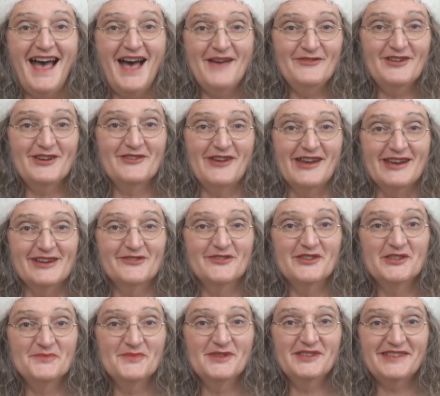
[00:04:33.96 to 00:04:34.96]
Have a great
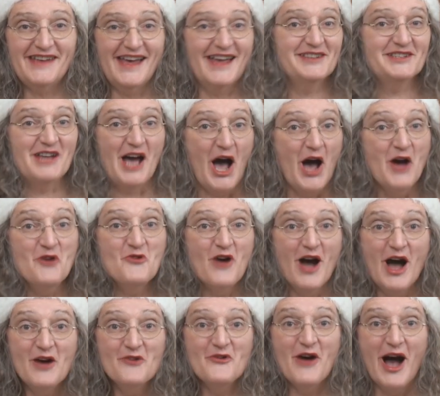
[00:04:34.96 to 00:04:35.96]
Christmas and ho
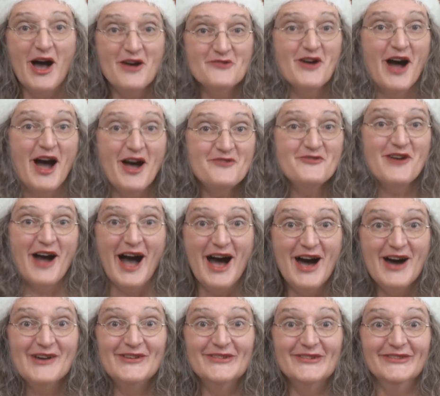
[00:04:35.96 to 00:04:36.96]
ho
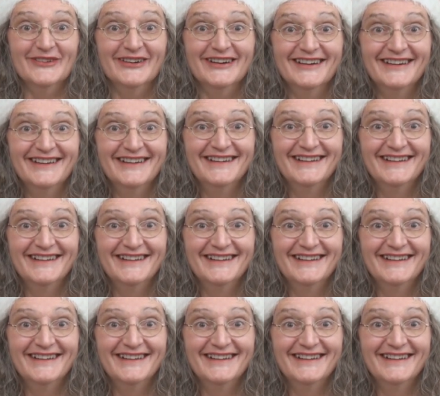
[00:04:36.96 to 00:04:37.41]
ho ho ho!